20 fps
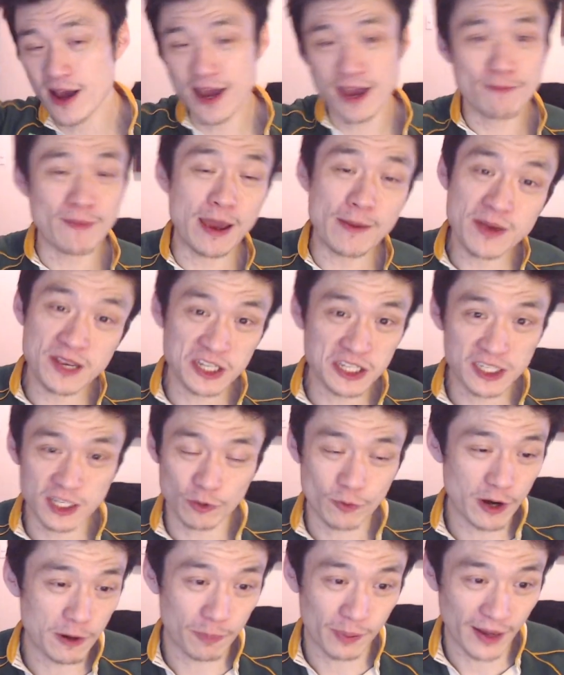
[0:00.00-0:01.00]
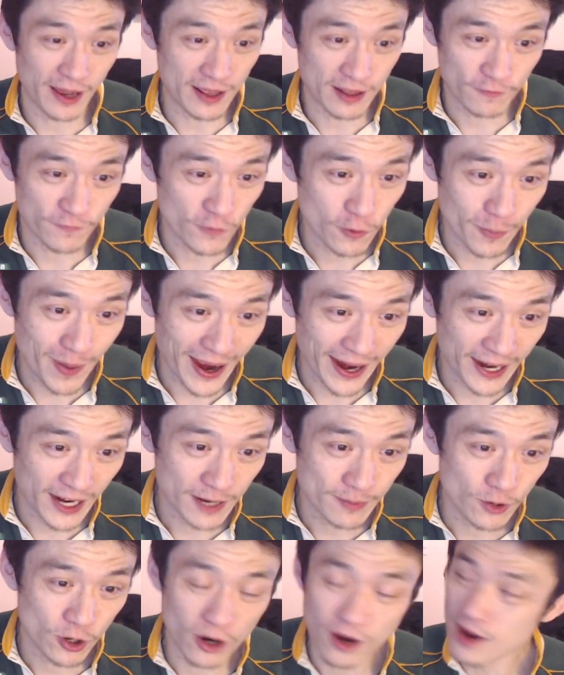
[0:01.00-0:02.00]
Maybe he just doesn't want to play in the fullback
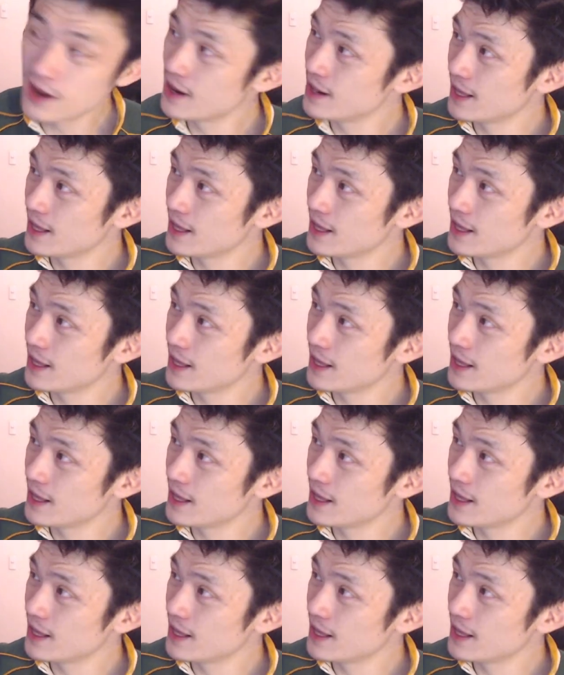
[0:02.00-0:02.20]
anymore.